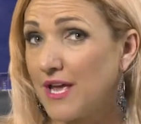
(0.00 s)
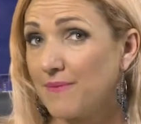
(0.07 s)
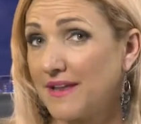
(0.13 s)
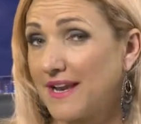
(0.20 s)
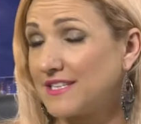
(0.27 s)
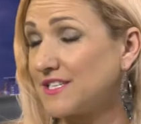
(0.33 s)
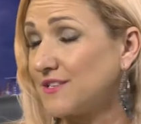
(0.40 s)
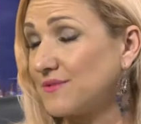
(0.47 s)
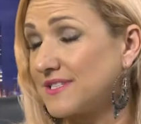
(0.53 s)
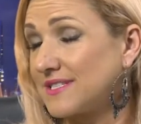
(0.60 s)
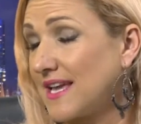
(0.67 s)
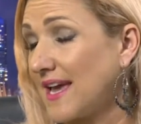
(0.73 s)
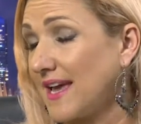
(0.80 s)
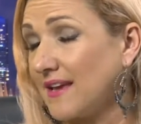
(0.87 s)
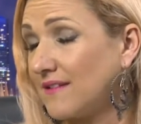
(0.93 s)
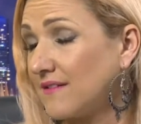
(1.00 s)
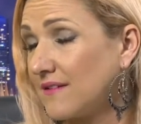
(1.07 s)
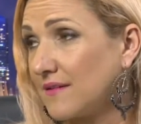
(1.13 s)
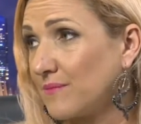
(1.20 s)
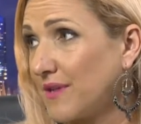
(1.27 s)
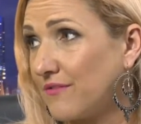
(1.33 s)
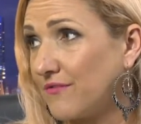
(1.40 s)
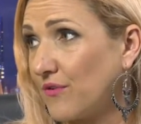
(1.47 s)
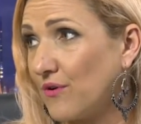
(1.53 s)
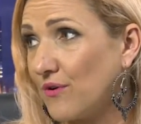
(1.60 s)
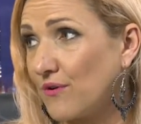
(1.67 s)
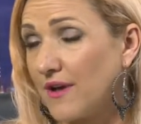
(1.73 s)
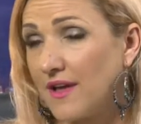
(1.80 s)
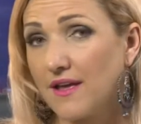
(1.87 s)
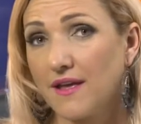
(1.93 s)
But as you were saying
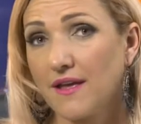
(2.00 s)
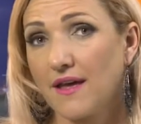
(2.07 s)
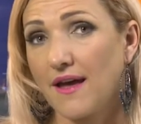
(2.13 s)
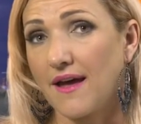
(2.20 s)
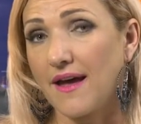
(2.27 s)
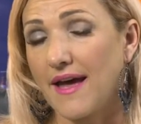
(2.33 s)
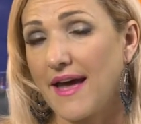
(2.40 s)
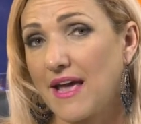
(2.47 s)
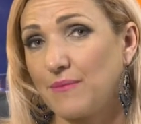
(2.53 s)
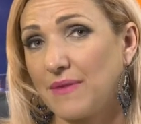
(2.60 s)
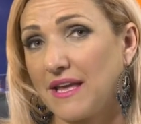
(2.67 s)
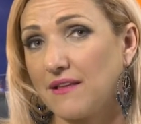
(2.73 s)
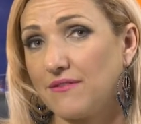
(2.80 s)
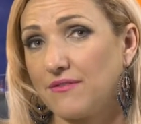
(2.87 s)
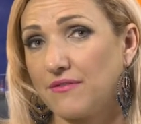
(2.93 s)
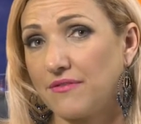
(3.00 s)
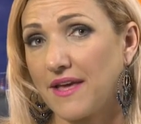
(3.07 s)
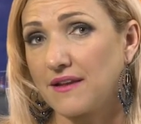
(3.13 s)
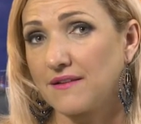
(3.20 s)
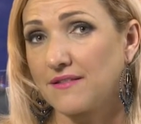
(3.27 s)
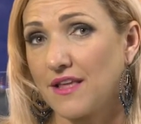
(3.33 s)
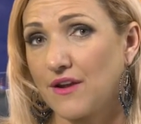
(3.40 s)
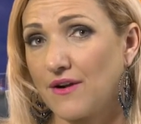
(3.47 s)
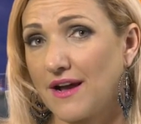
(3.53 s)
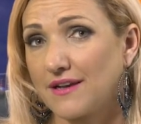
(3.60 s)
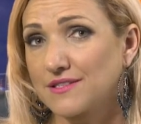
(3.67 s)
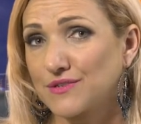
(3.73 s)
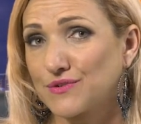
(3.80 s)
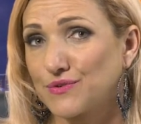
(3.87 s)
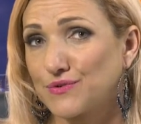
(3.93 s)
before, Amy, that there are
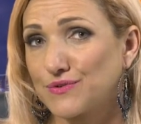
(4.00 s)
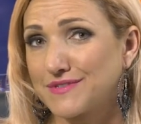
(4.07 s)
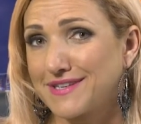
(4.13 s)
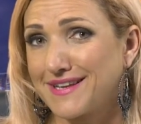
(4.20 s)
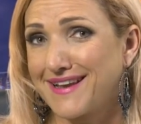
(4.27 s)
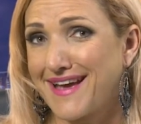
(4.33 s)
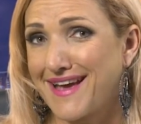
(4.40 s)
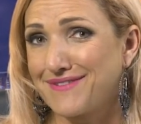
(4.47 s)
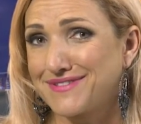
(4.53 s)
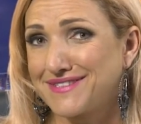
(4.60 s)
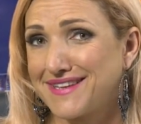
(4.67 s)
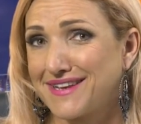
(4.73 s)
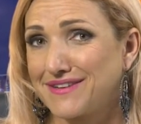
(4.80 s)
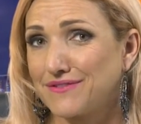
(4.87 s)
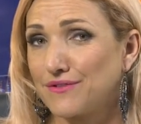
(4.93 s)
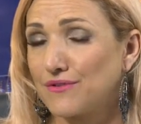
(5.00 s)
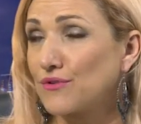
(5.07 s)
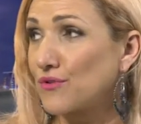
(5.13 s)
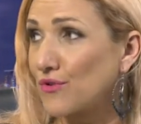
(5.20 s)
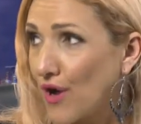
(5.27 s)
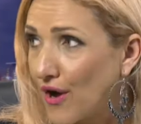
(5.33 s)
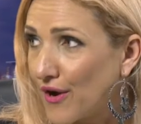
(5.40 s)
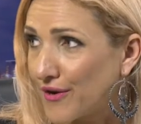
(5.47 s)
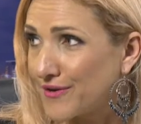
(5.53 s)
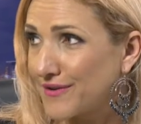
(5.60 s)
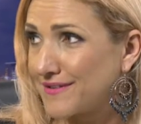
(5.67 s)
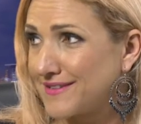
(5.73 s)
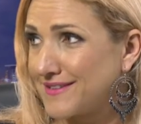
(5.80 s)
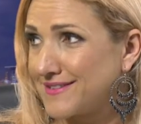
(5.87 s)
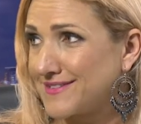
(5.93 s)
schools that have said no
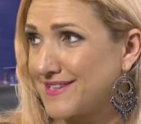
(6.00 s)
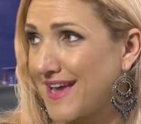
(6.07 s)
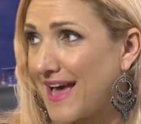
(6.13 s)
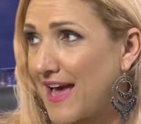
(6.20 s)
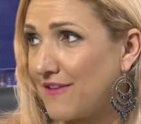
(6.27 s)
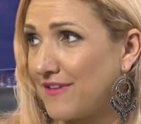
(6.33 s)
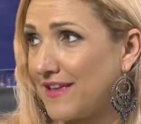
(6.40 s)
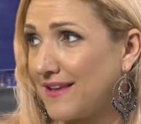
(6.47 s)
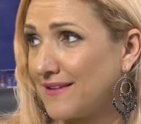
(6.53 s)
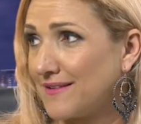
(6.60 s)
to having